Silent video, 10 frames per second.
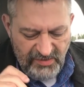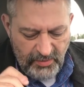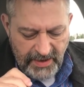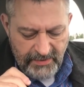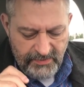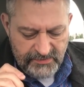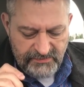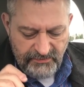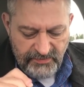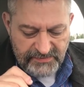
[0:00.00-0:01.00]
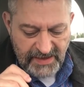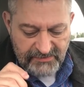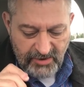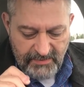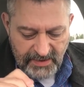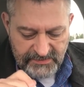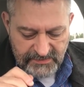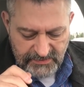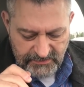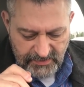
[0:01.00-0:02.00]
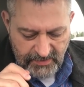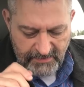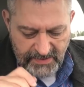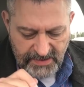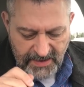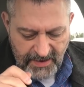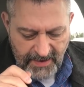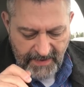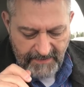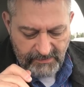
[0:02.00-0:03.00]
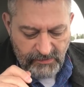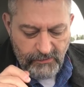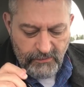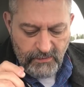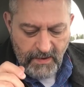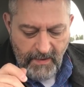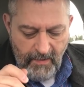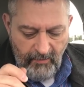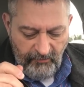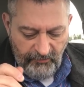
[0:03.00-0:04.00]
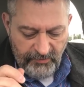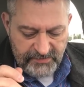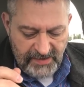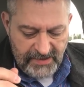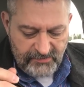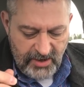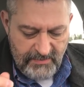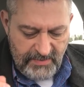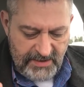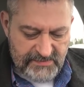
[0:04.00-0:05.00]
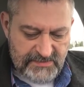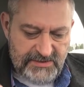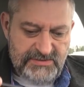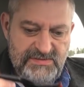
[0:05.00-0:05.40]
okay. There's full-size cranberries in there I mean, I had two full-size cranberries in there.